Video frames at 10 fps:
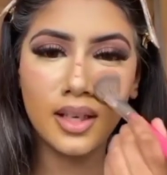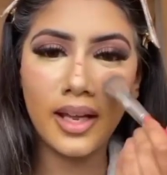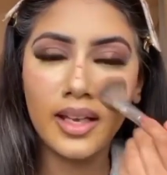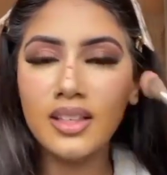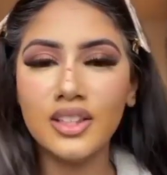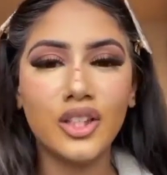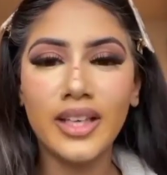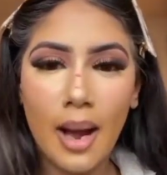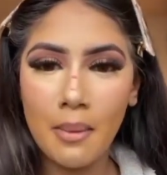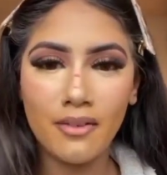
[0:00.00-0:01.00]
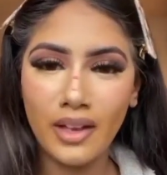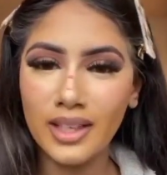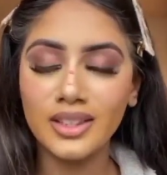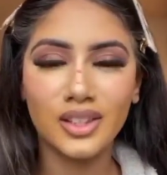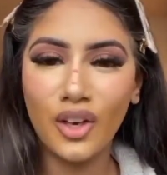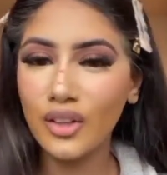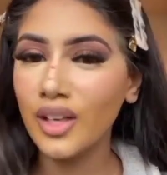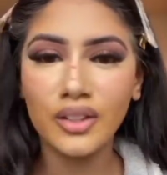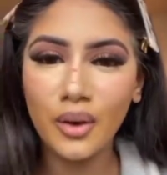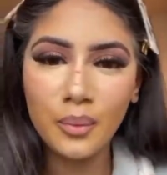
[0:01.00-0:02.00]
Literally get out of my face because
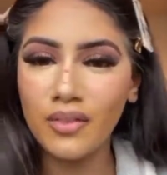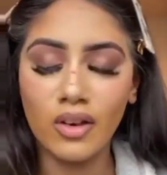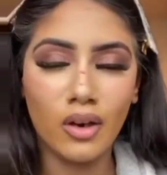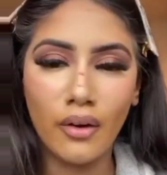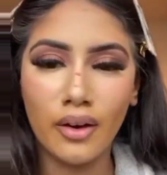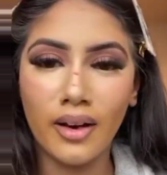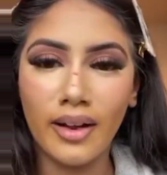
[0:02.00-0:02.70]
I don't even know.